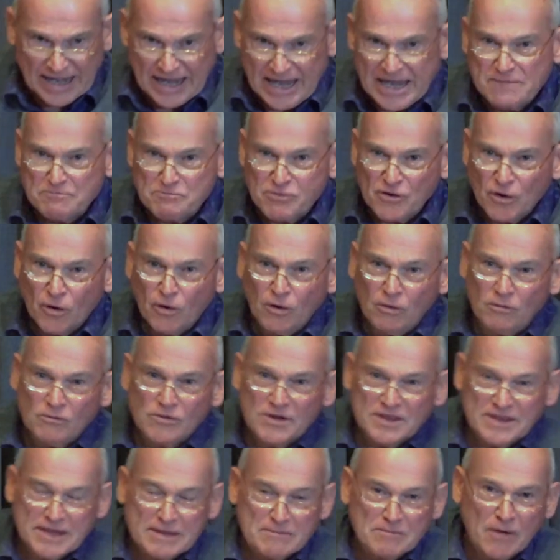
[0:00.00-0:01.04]
He brought
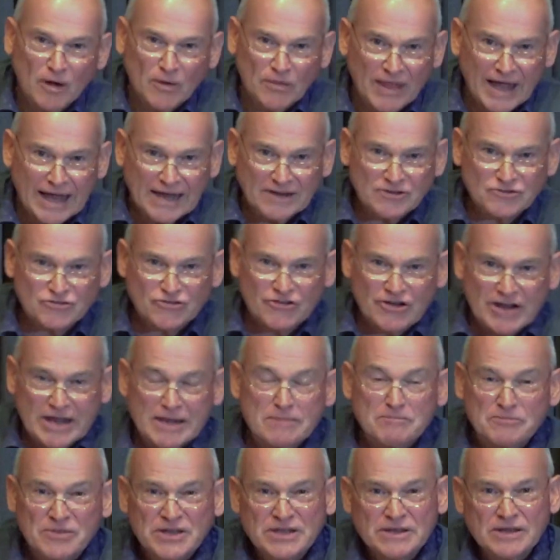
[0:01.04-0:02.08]
with him on that
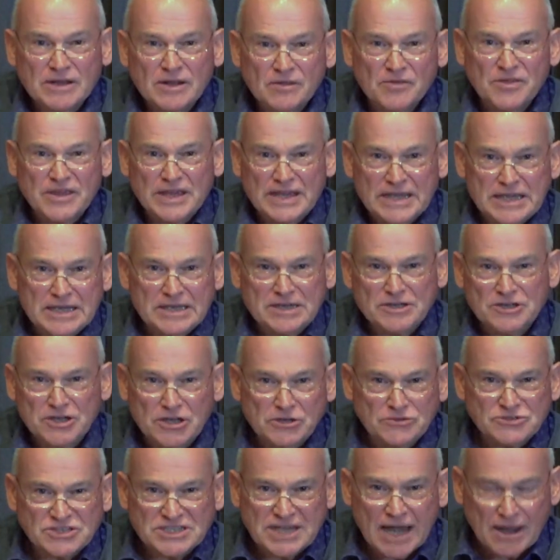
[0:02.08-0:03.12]
trip the
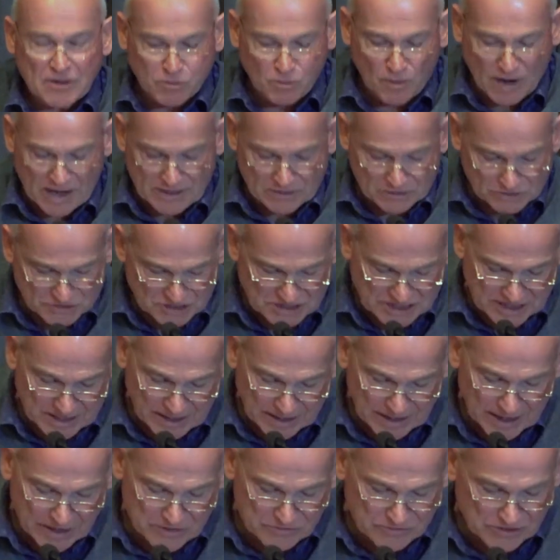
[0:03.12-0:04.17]
New South Wales
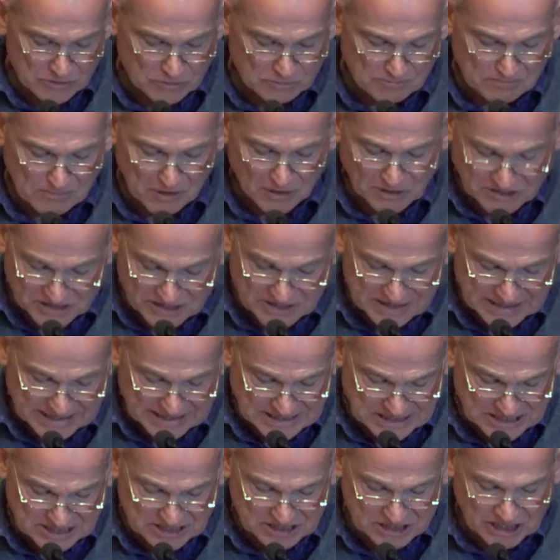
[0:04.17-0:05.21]
colonial
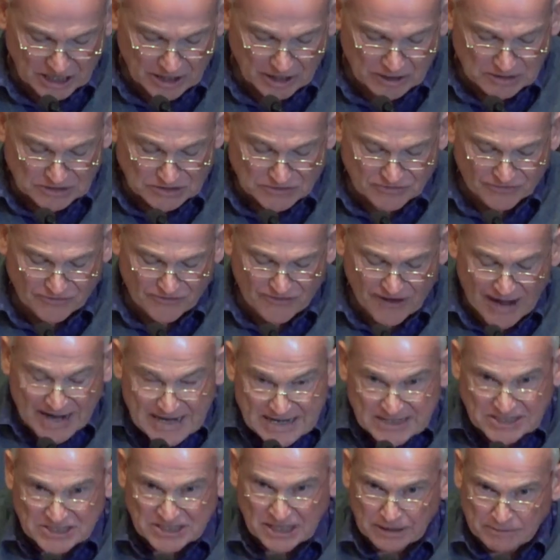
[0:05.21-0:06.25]
botanist Charles
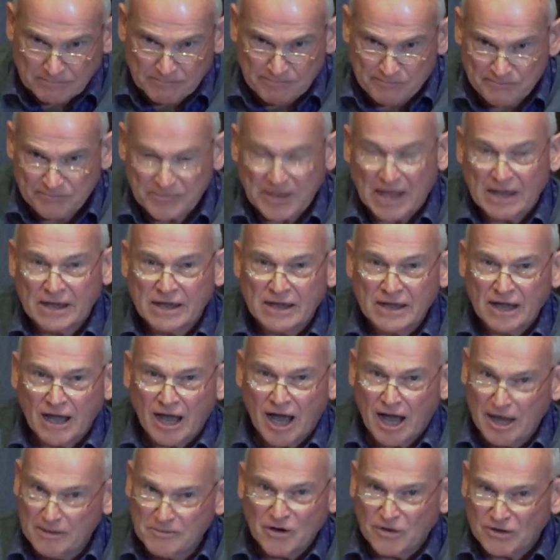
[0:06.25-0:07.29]
Fraser.
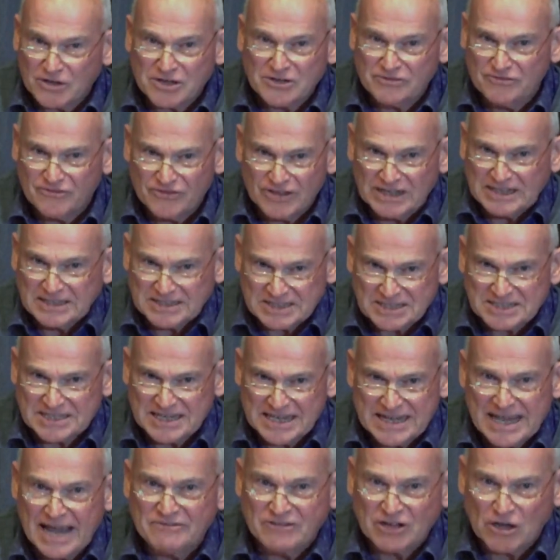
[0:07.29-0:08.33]
I'm not convinced
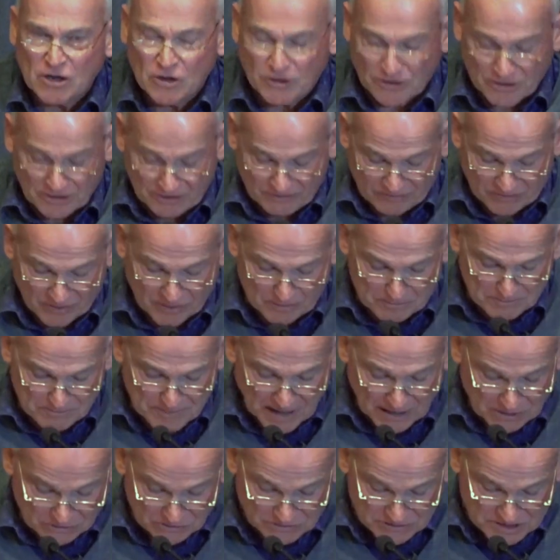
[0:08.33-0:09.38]
he ever got off the
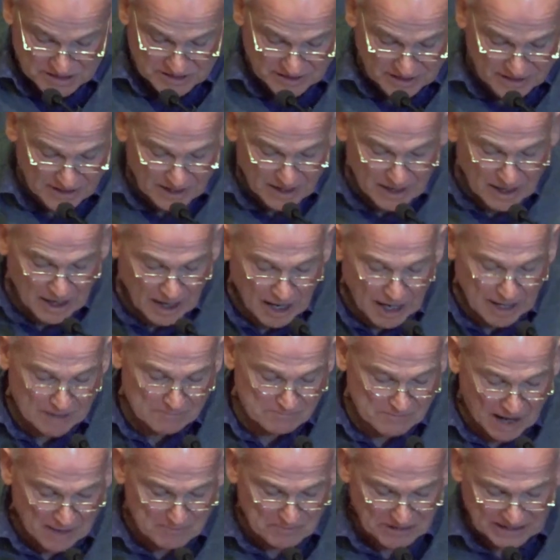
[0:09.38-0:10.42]
boat,
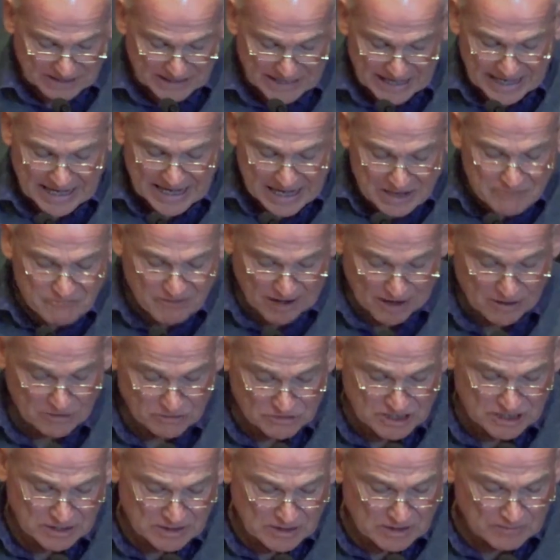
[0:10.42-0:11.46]
but he
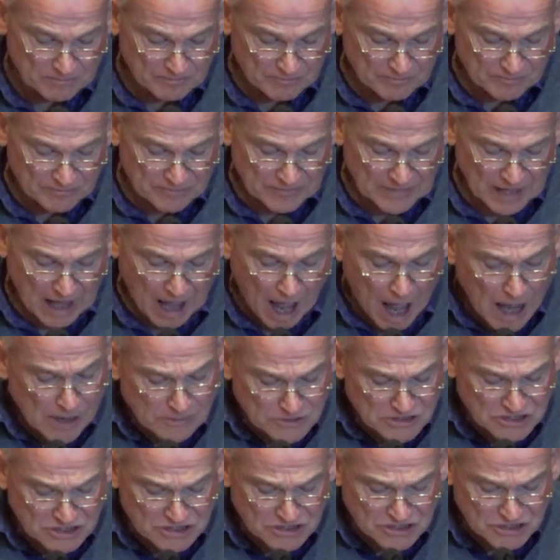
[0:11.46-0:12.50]
wrote, "I was